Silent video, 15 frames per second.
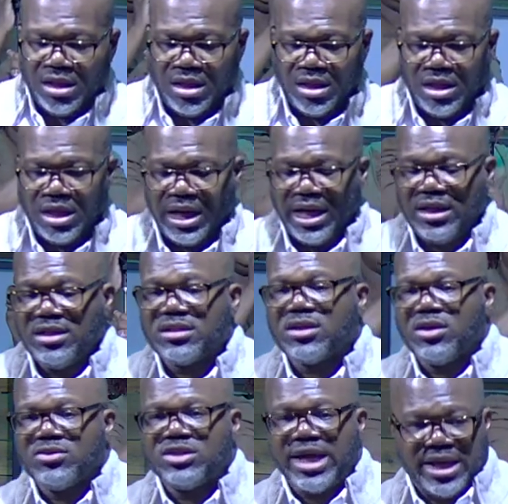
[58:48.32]
And it's going to
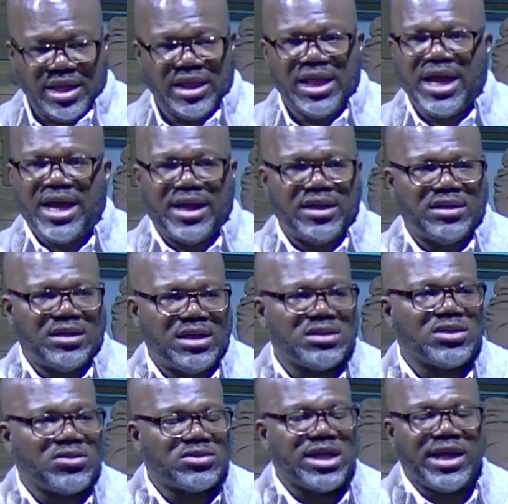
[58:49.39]
take a lot. It's going to
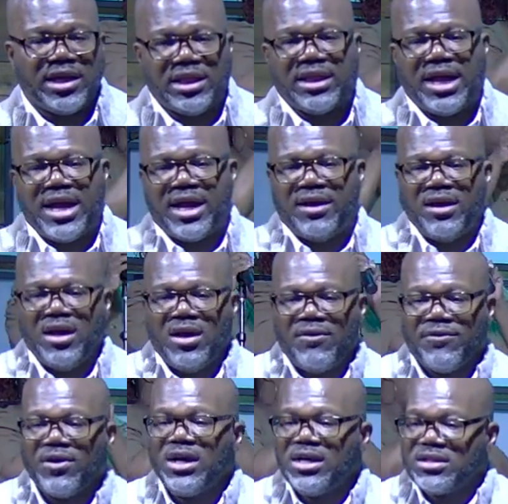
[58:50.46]
take a lot for
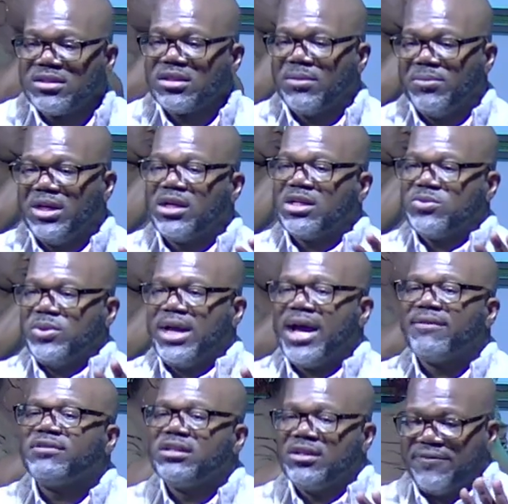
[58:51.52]
us because we have to
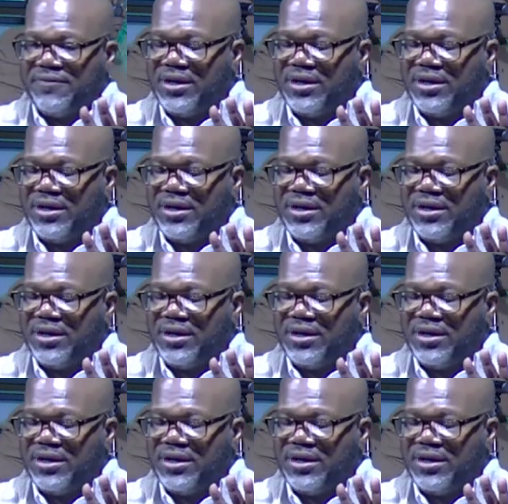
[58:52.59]
defend